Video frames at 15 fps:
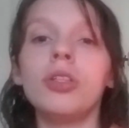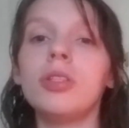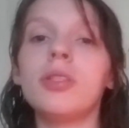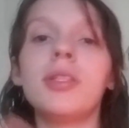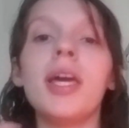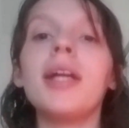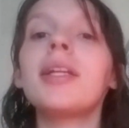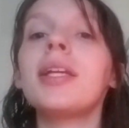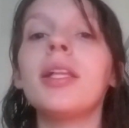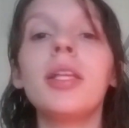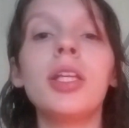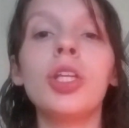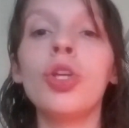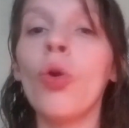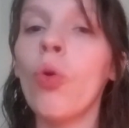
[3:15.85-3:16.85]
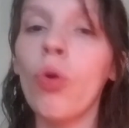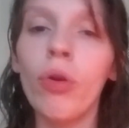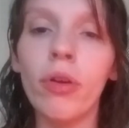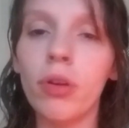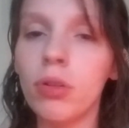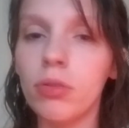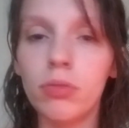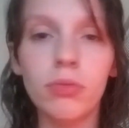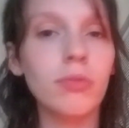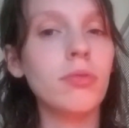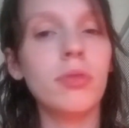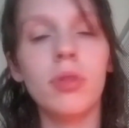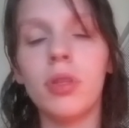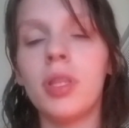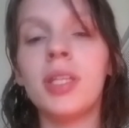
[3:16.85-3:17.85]
Technically, you're
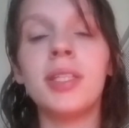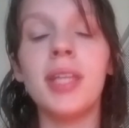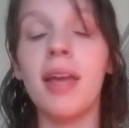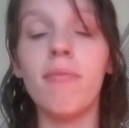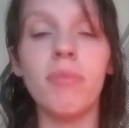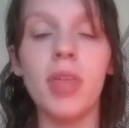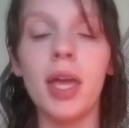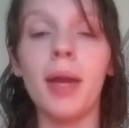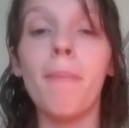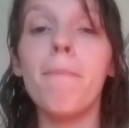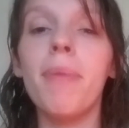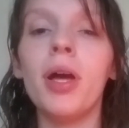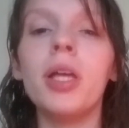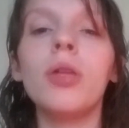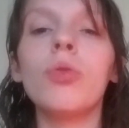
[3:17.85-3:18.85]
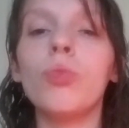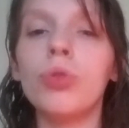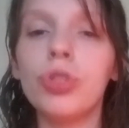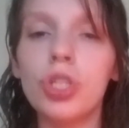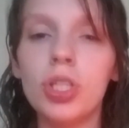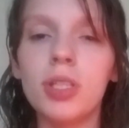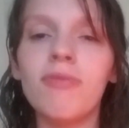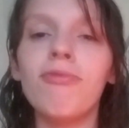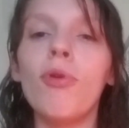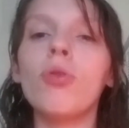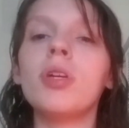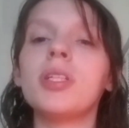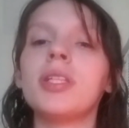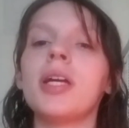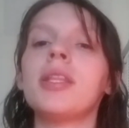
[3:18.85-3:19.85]
the same thing, but we'll just
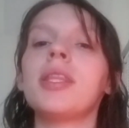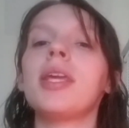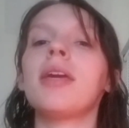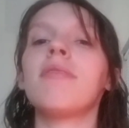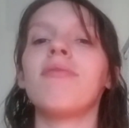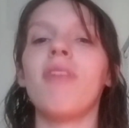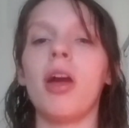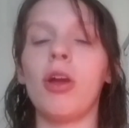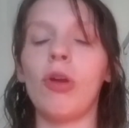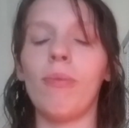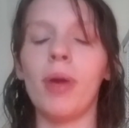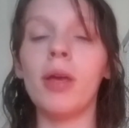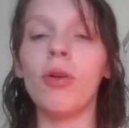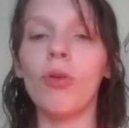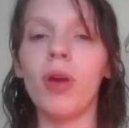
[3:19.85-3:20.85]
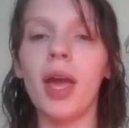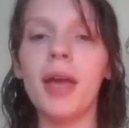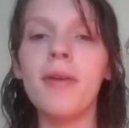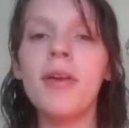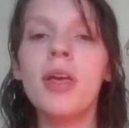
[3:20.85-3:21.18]
focus on the environment, okay?